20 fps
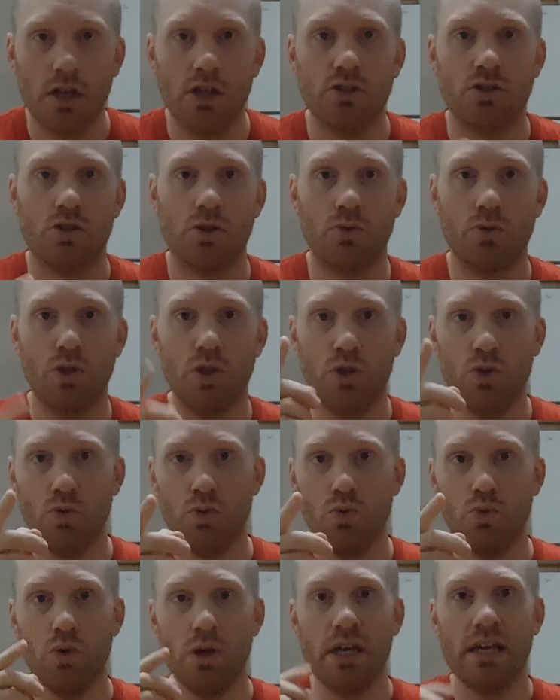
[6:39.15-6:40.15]
so
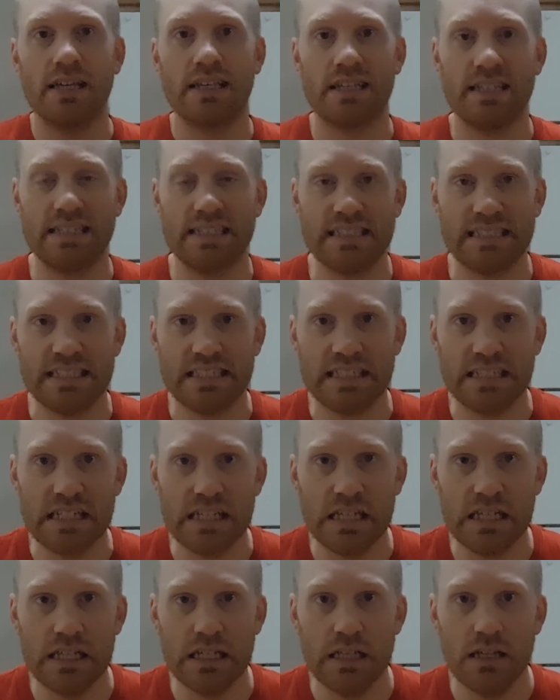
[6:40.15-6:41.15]
you can
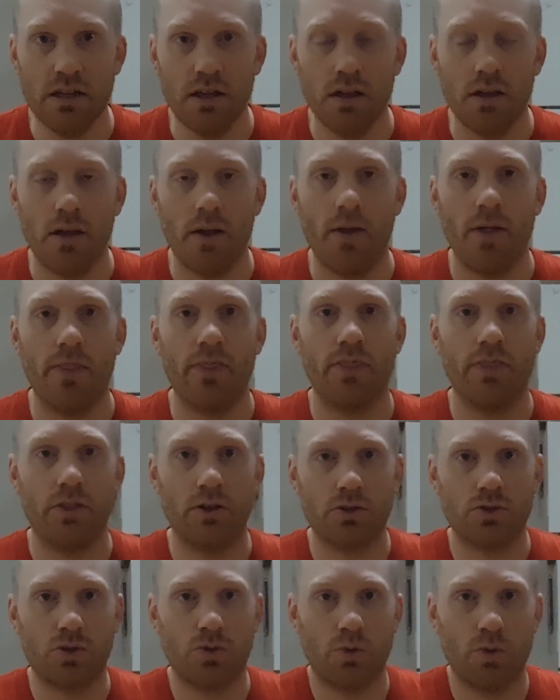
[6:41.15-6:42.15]
see the
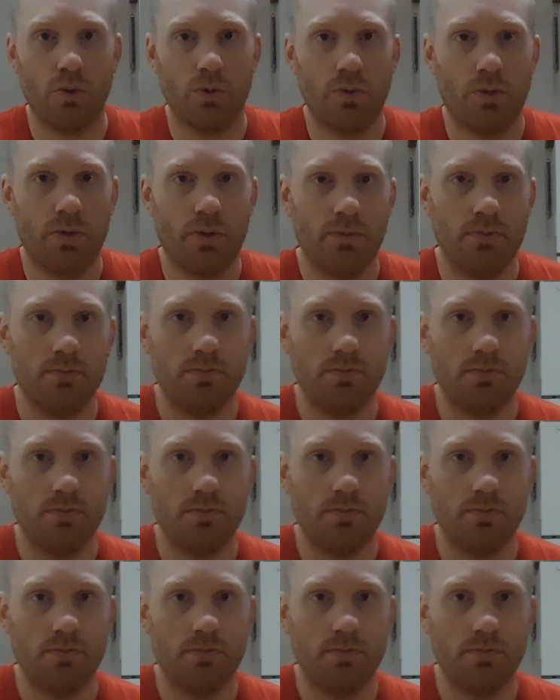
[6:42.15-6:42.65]
truth.